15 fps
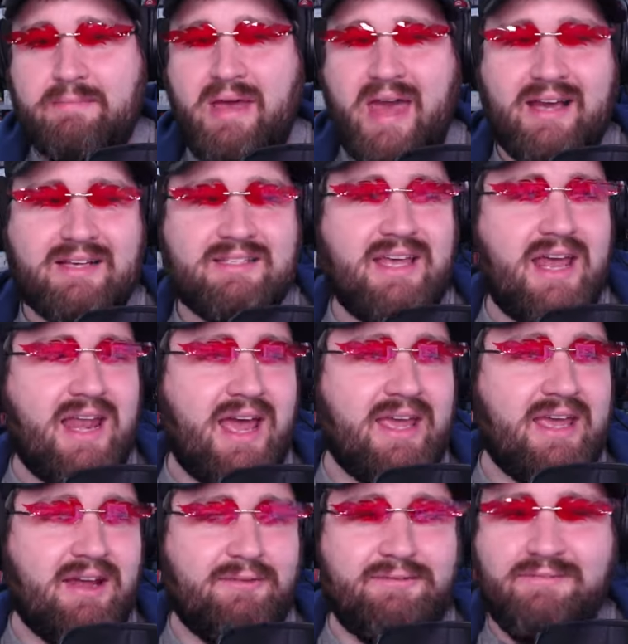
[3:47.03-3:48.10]
packs, can I
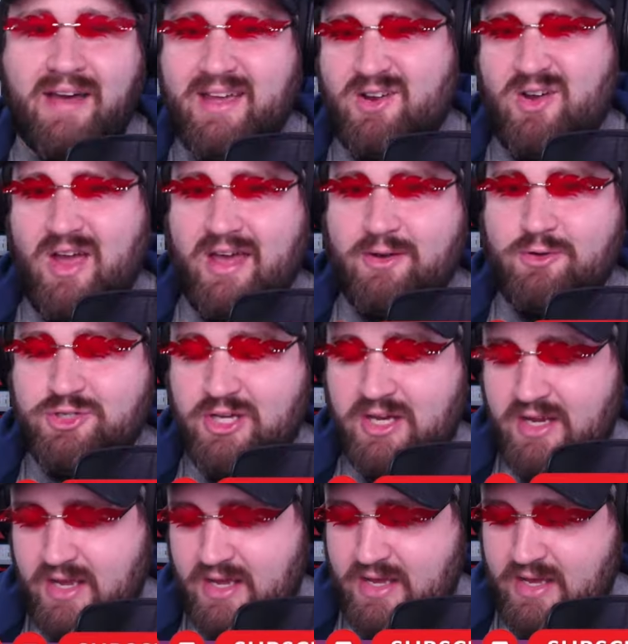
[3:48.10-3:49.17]
hit a Fire Energy?
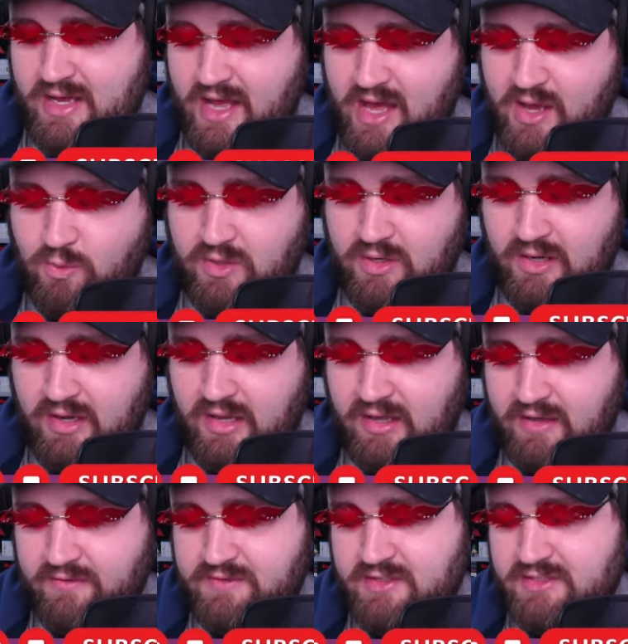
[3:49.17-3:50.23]
I would
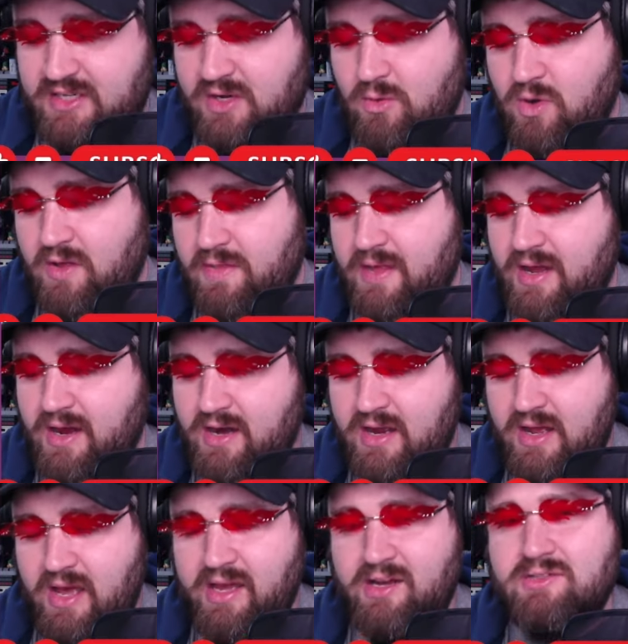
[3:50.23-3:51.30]
love to see one there.
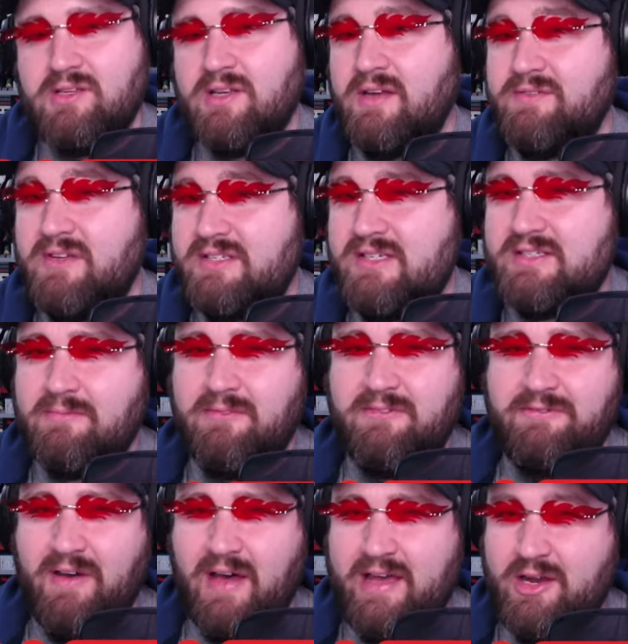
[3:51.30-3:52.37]
I'd also love to see some
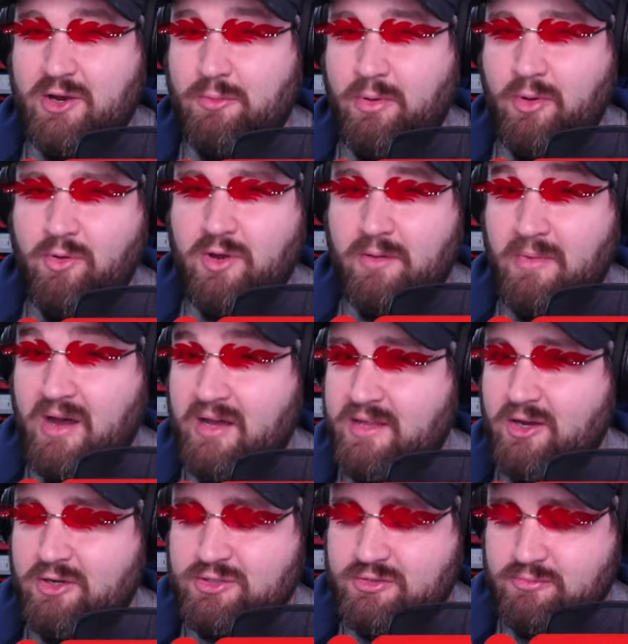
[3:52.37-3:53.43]
Fire Pokemon.
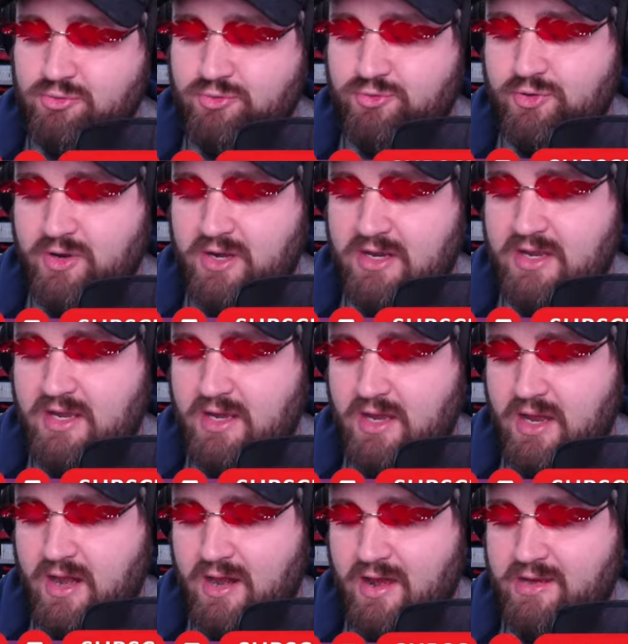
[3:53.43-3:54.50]
There are some pretty
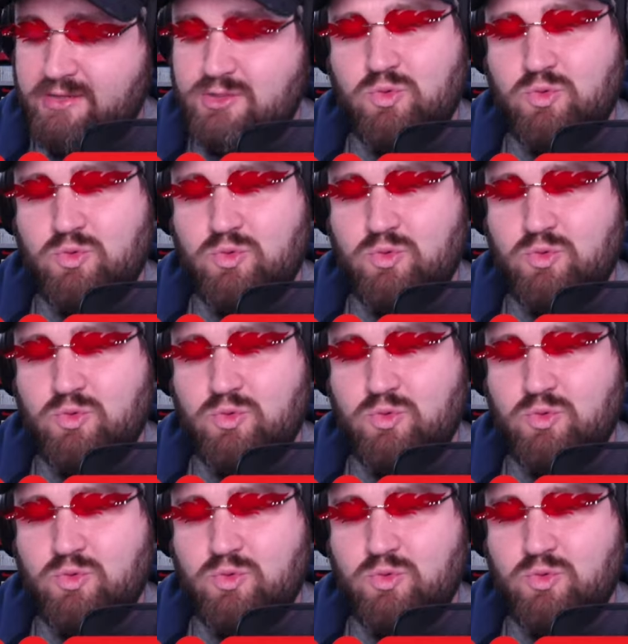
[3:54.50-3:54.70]
nice